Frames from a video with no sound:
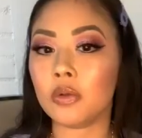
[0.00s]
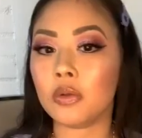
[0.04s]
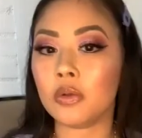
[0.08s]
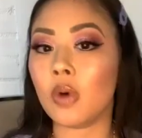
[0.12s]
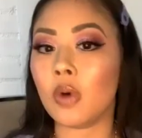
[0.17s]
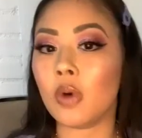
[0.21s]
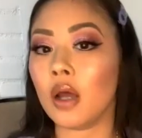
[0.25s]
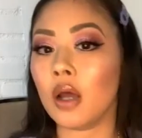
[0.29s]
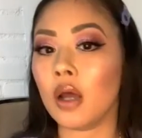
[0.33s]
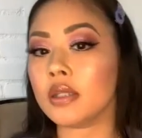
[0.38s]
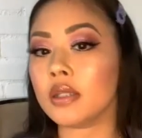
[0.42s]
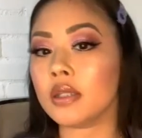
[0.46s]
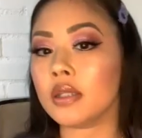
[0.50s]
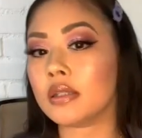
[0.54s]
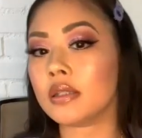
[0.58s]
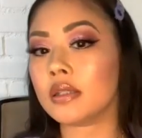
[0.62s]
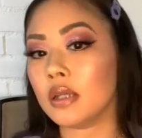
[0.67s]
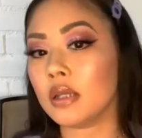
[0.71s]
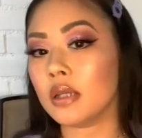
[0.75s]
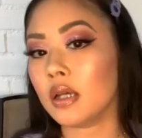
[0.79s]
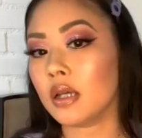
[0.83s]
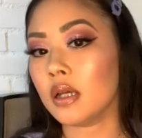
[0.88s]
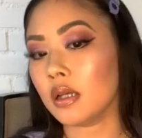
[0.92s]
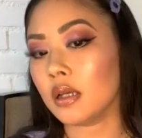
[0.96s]
think maybe the
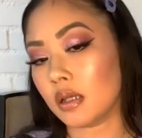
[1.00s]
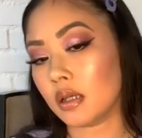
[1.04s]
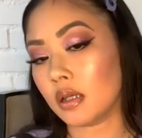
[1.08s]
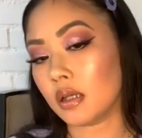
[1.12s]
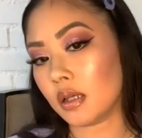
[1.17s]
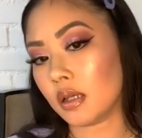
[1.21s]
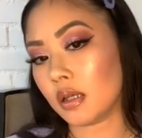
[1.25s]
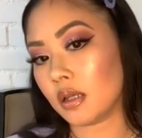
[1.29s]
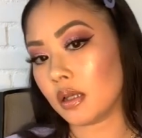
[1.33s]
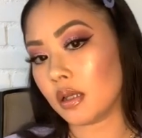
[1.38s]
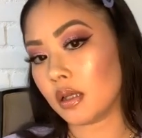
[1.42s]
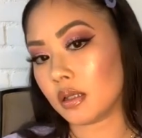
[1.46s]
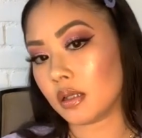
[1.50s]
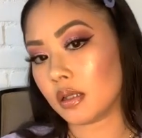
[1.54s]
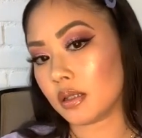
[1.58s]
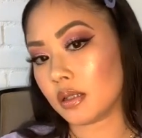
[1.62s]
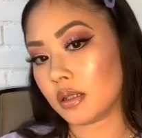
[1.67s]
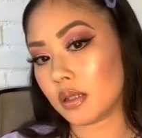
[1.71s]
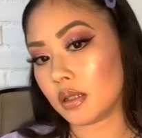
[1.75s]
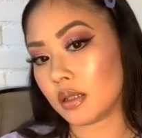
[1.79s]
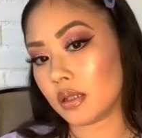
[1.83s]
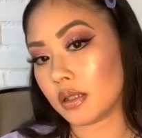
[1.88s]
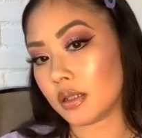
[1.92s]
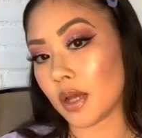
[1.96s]
question is,
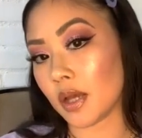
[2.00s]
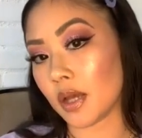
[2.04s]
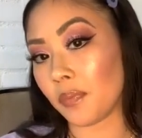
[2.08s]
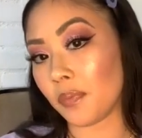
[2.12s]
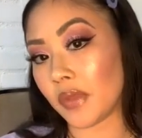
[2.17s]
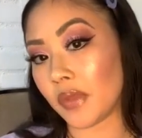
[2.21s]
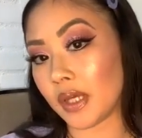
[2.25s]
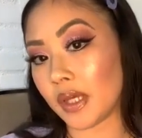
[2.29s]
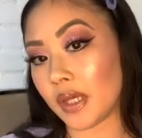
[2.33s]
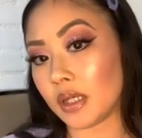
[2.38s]
will the